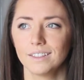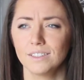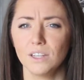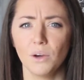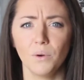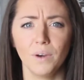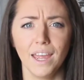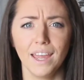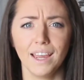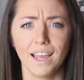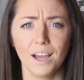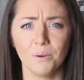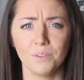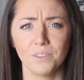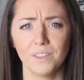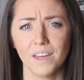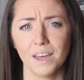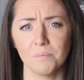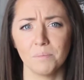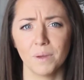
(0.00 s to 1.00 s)
don't hang out
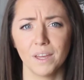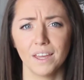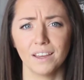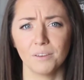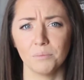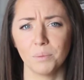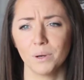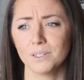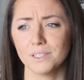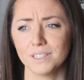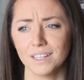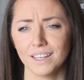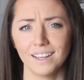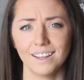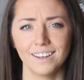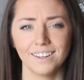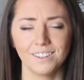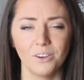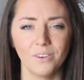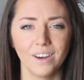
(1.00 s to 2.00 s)
with that
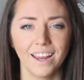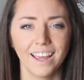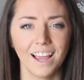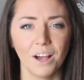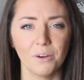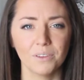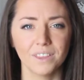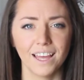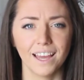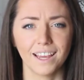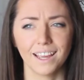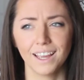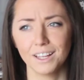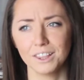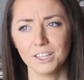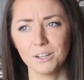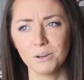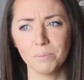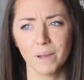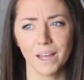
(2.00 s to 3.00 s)
person, don't hang out with that
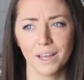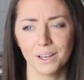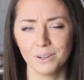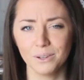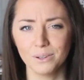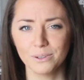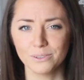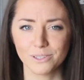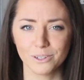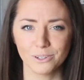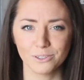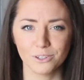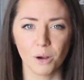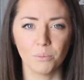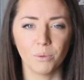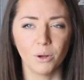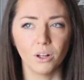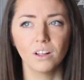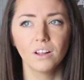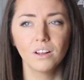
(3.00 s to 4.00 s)
kid, they're bad news, they're
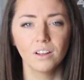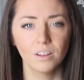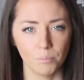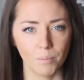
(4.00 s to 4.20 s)
trouble.